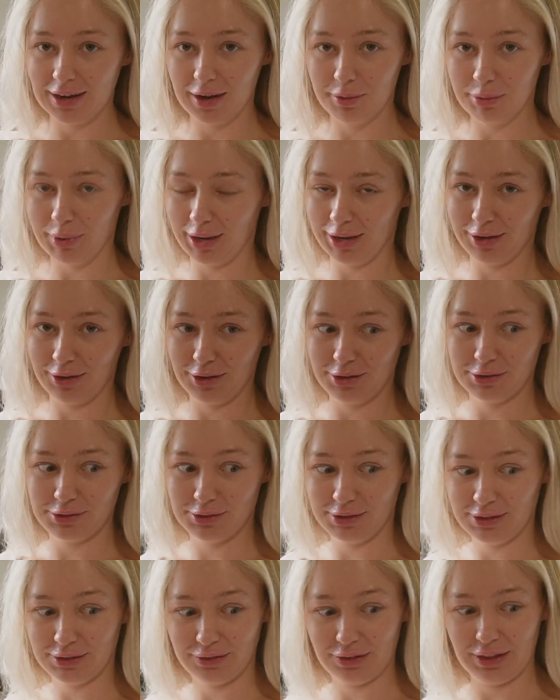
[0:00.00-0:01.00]
I buy
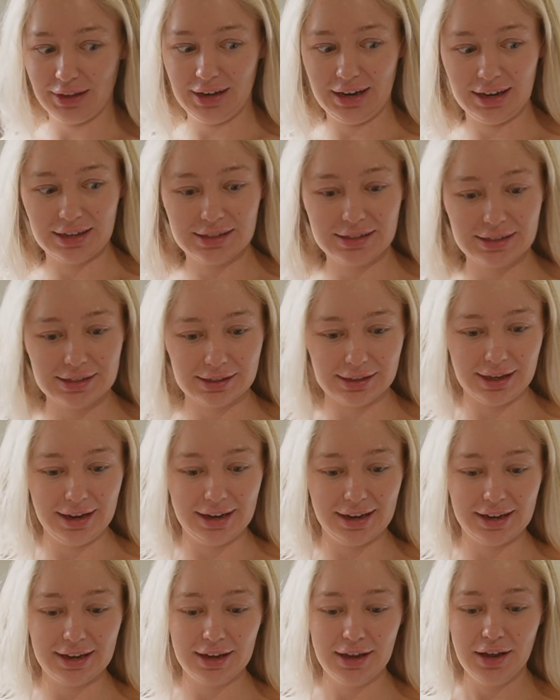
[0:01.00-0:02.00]
groceries for the next like
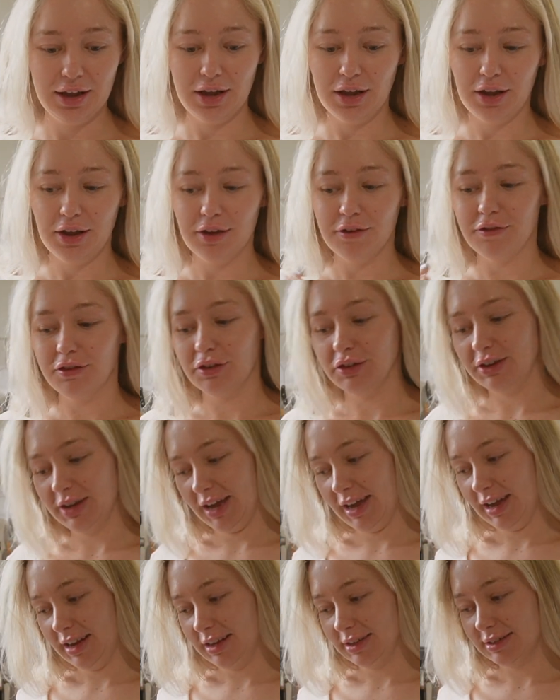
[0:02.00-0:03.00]
few
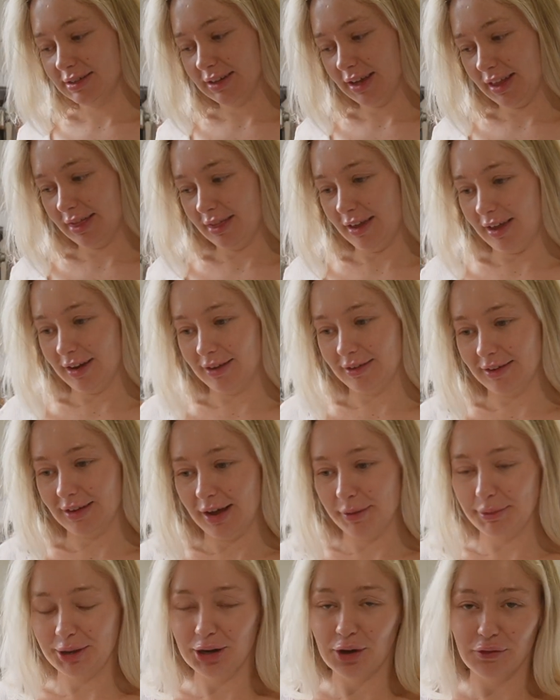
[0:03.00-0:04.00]
days, and then, I
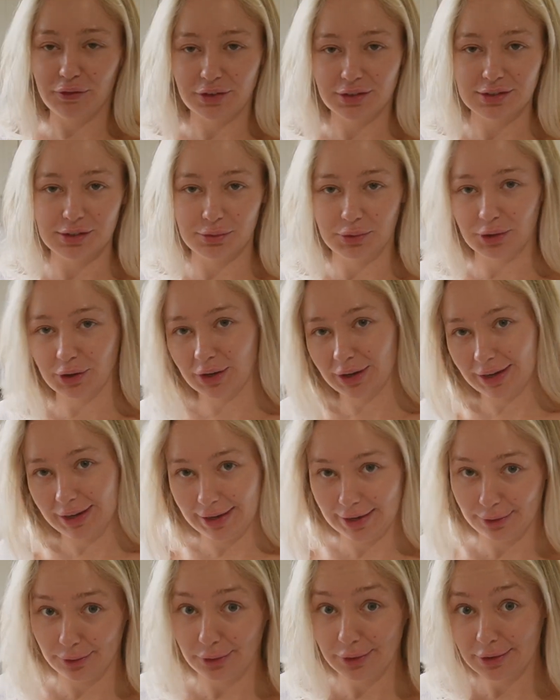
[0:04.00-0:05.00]
mean, obviously we're not going to
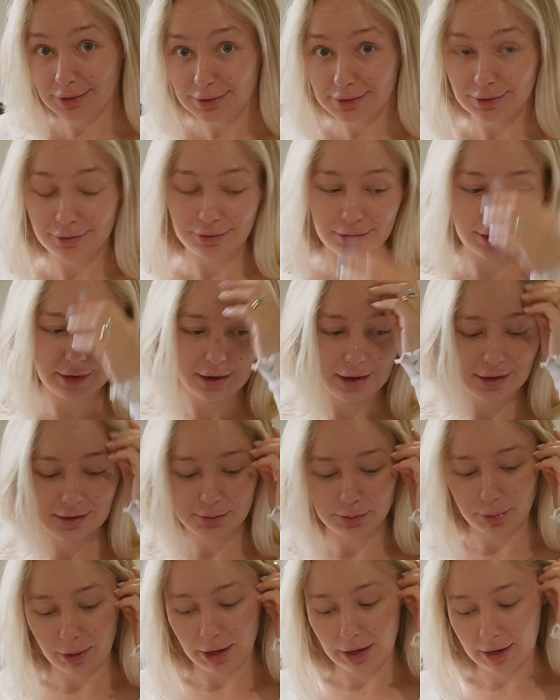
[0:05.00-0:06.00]
eat all this in a few days,
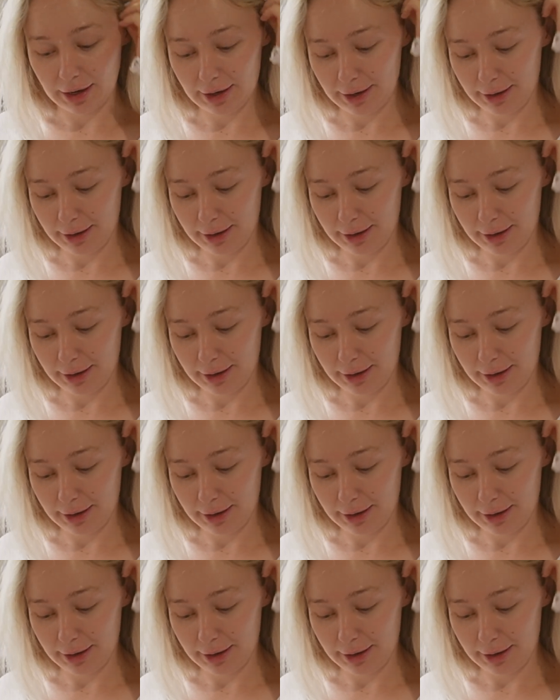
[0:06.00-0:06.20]
but